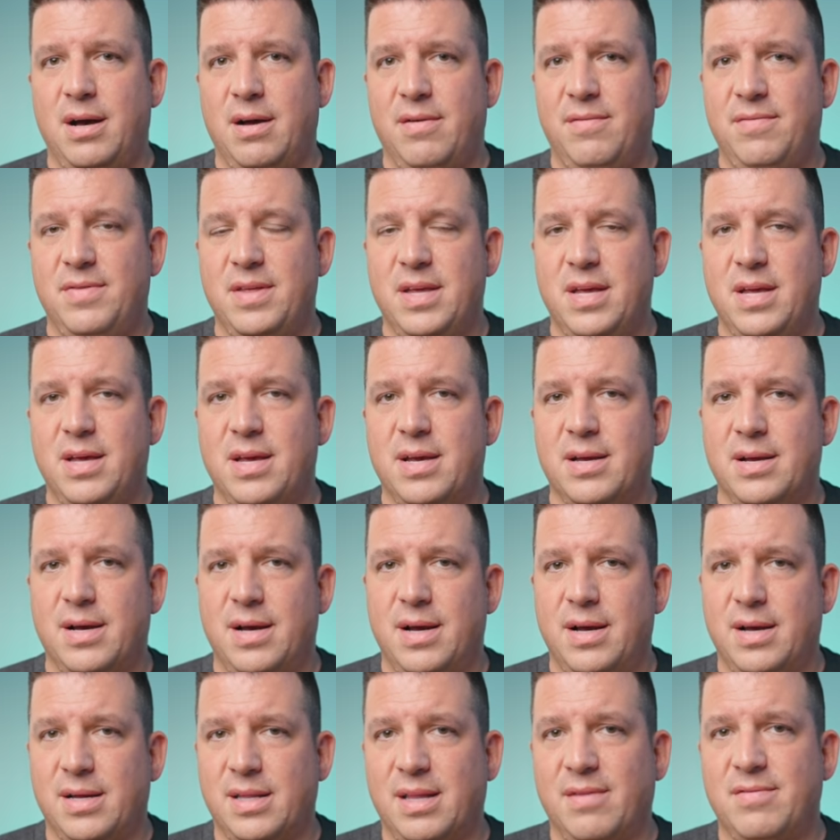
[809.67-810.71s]
of the
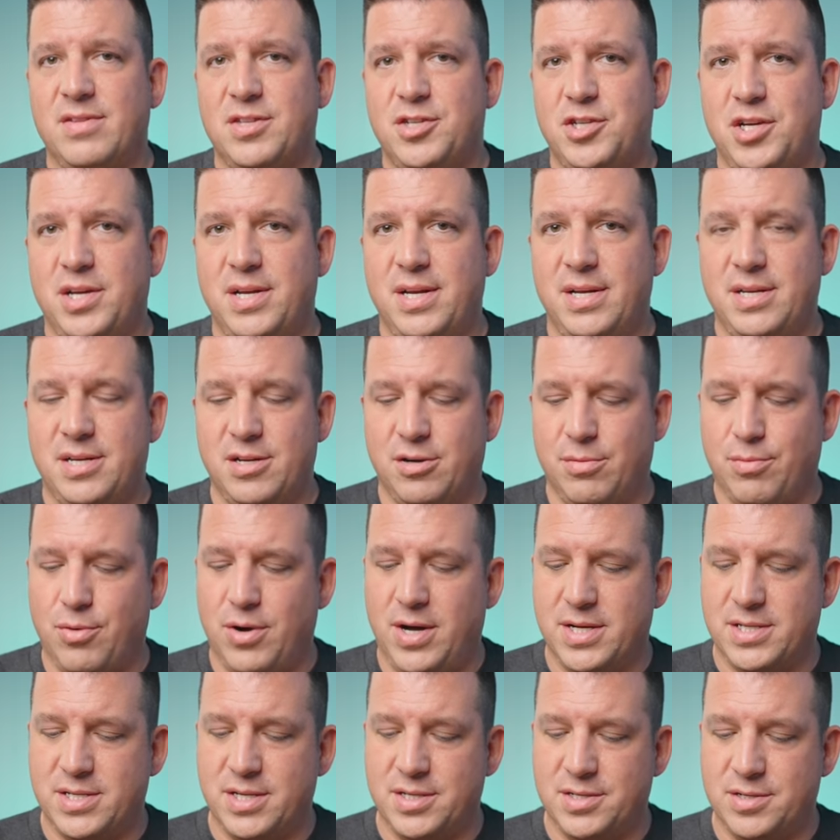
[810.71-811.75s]
uh, 11th gen Intel
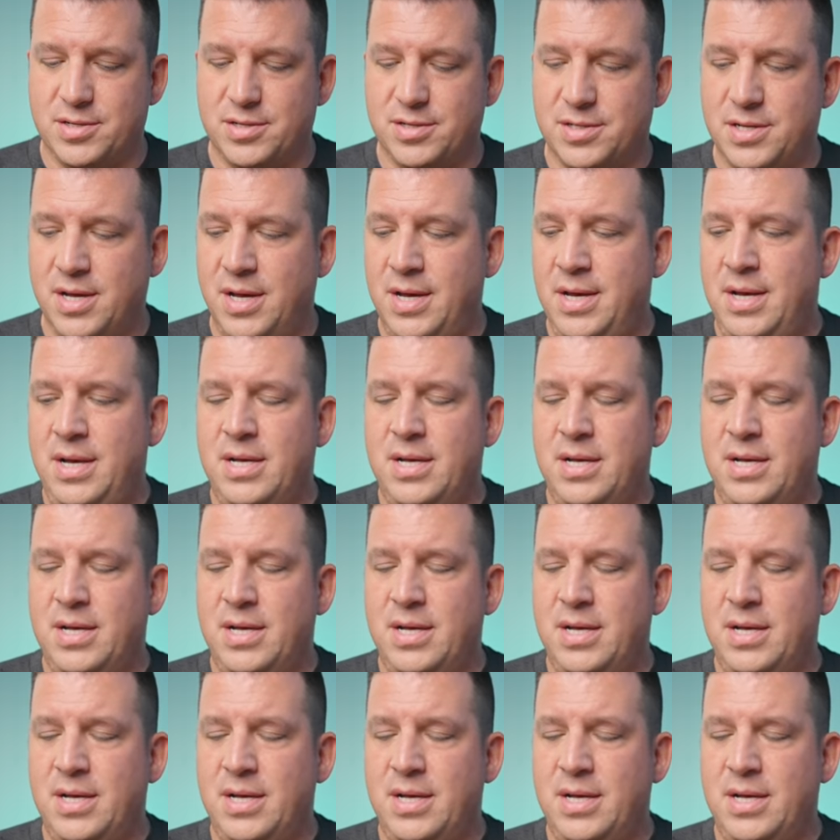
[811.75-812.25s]
processors.